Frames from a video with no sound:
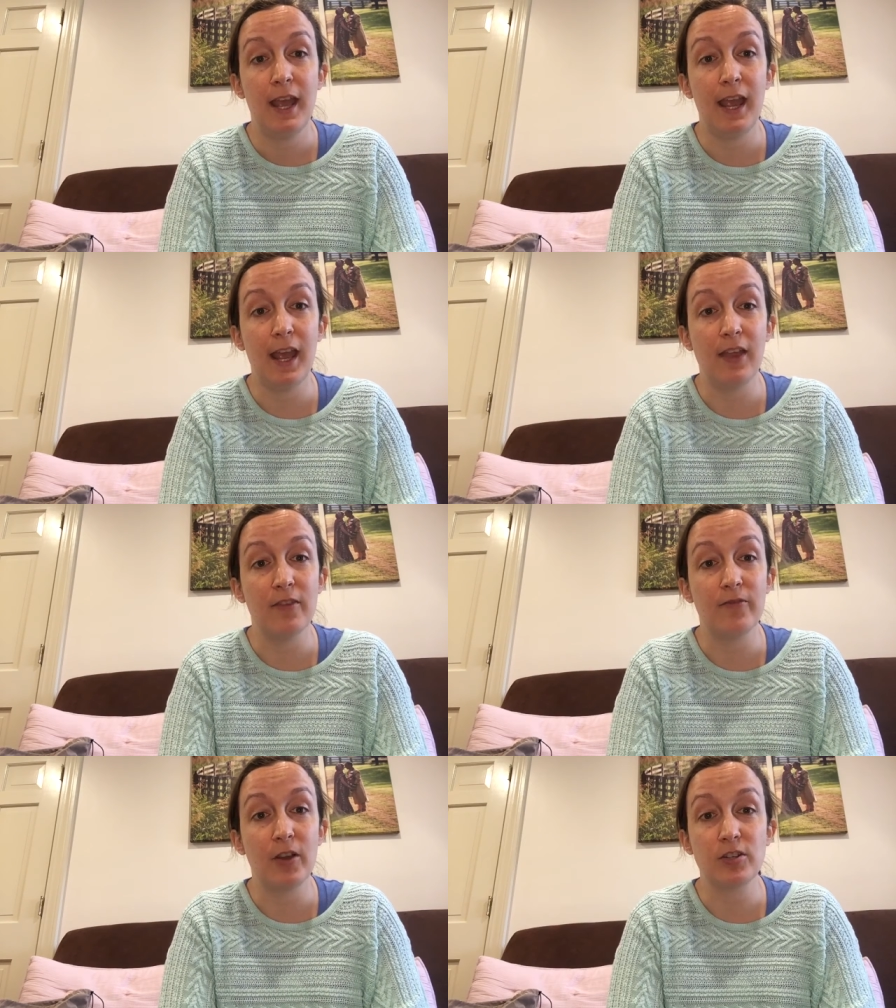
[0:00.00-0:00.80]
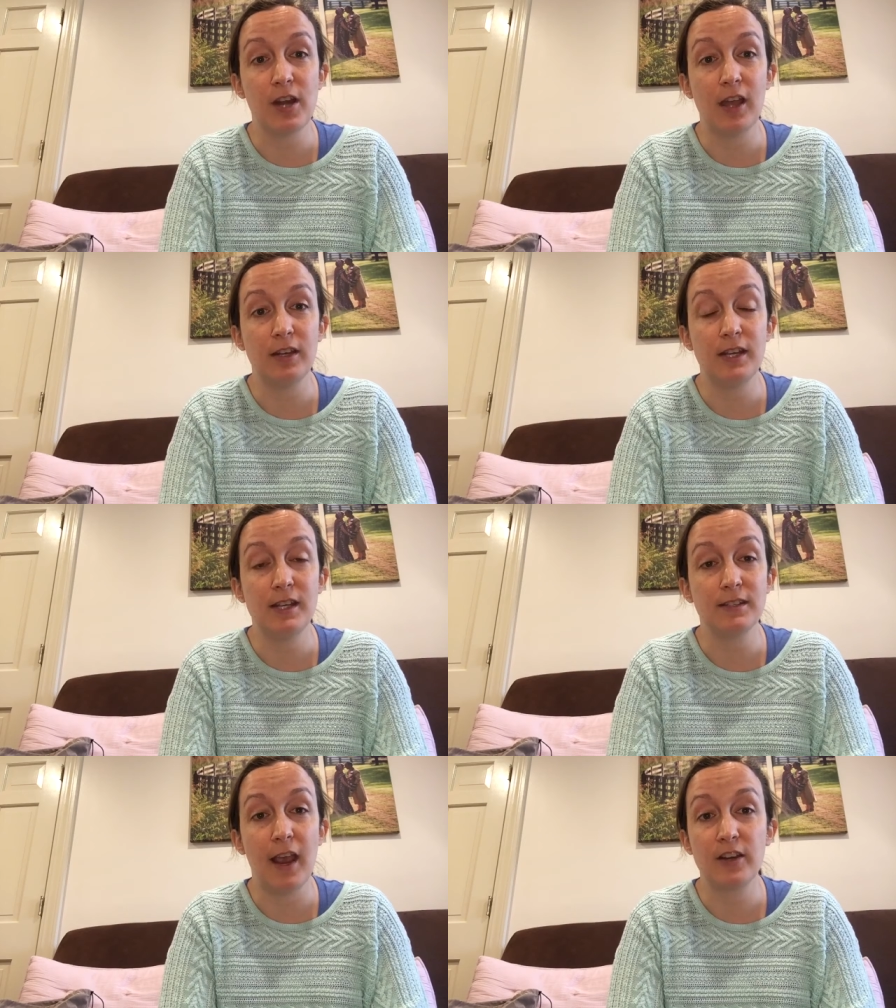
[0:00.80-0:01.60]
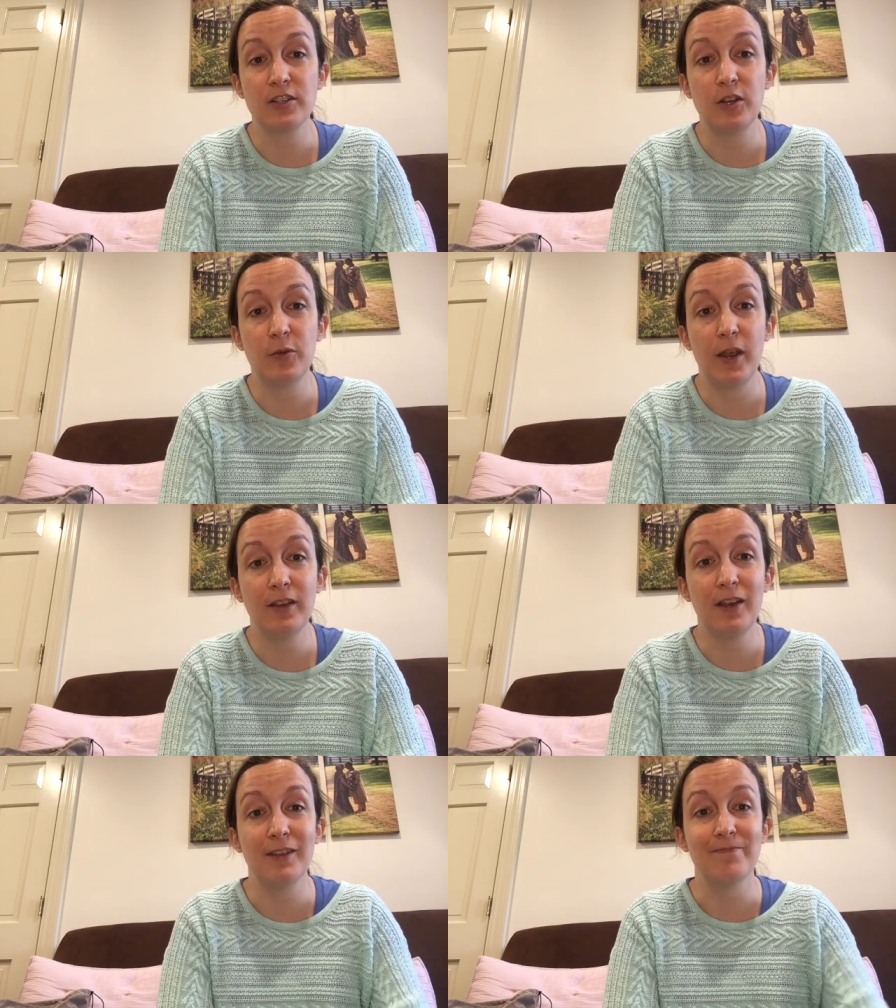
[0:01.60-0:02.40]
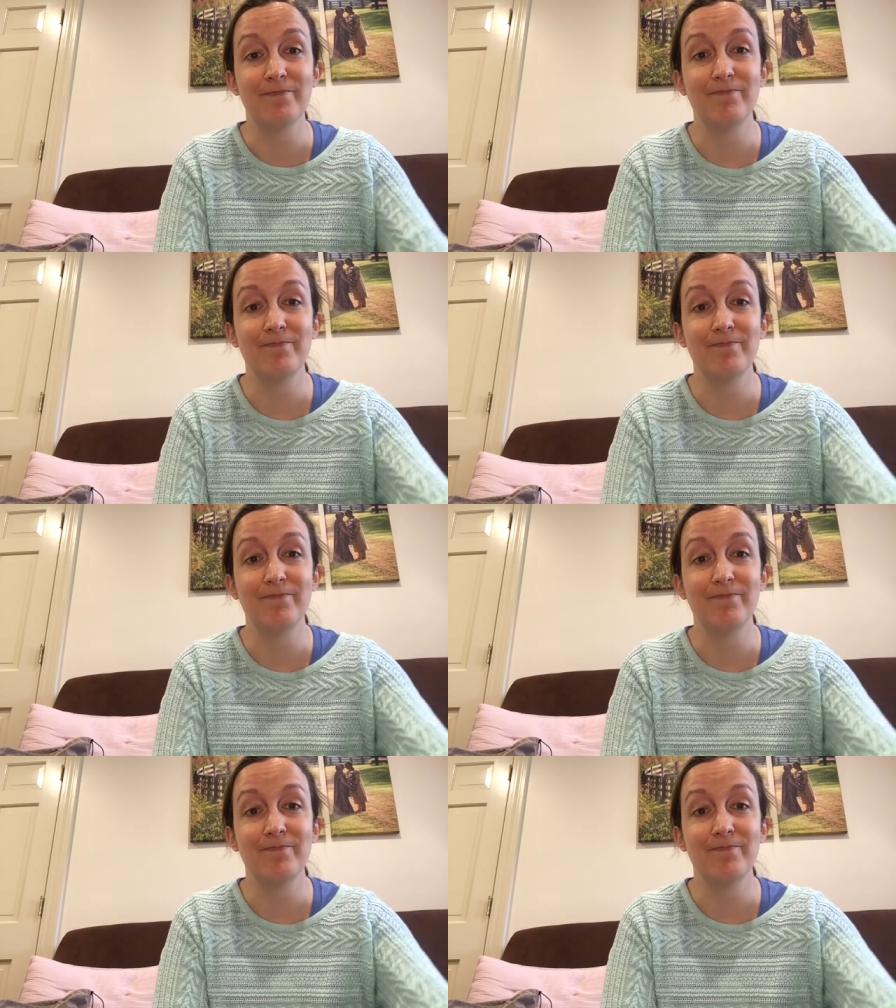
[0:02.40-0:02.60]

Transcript: and the functionality is actually quite good.